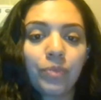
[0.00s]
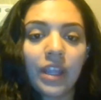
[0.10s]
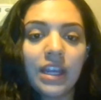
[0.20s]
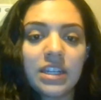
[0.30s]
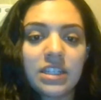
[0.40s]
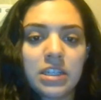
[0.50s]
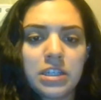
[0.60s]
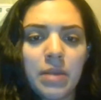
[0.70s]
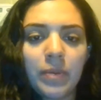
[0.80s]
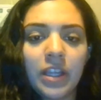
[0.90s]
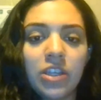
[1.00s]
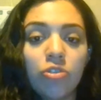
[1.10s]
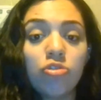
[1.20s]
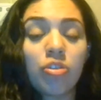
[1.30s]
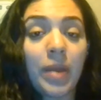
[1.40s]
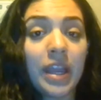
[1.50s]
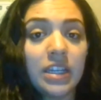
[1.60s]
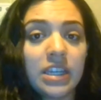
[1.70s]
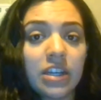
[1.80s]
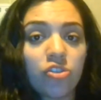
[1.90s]
and it's typically used with
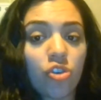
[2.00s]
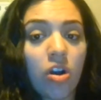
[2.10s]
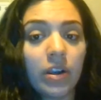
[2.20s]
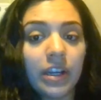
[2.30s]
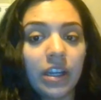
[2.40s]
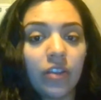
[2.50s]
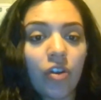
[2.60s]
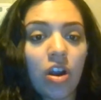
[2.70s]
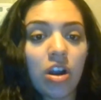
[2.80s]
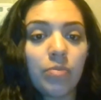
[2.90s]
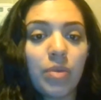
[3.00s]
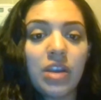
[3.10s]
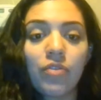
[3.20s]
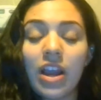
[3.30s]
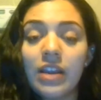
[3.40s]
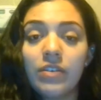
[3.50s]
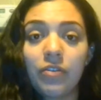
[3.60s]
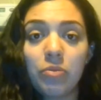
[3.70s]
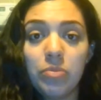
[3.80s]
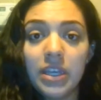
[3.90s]
painting and drawing. There are many variety of
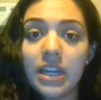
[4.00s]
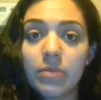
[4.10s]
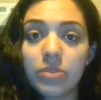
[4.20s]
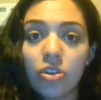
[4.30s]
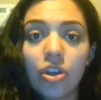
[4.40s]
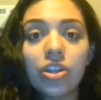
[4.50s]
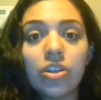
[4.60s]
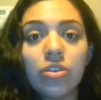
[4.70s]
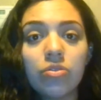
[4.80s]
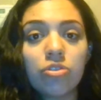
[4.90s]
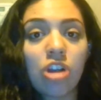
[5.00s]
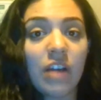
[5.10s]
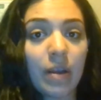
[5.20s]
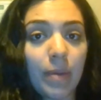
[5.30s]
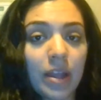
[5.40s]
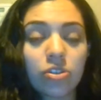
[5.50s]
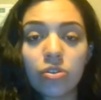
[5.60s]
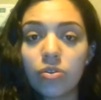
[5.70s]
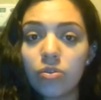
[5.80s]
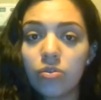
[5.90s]
different mediums that you could use: graphite
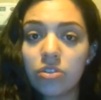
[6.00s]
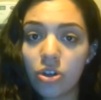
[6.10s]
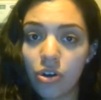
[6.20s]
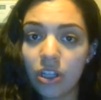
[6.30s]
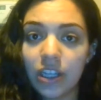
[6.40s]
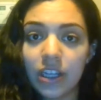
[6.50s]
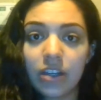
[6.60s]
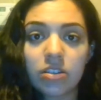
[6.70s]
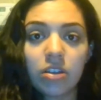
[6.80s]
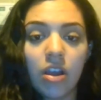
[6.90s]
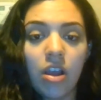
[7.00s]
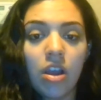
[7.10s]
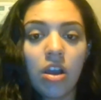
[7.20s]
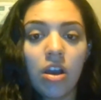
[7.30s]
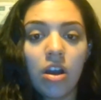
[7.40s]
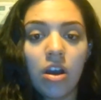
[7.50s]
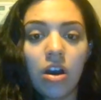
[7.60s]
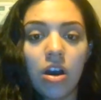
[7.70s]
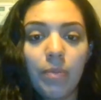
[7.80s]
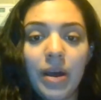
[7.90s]
pencils, acrylics,
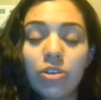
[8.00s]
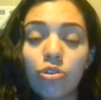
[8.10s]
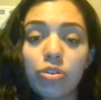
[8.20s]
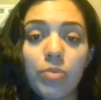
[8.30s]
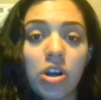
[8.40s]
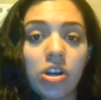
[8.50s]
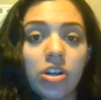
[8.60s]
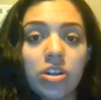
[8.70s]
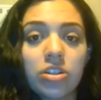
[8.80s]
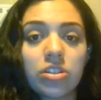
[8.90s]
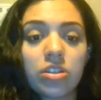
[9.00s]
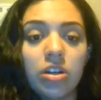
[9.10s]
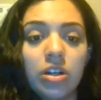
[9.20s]
pencils, markers,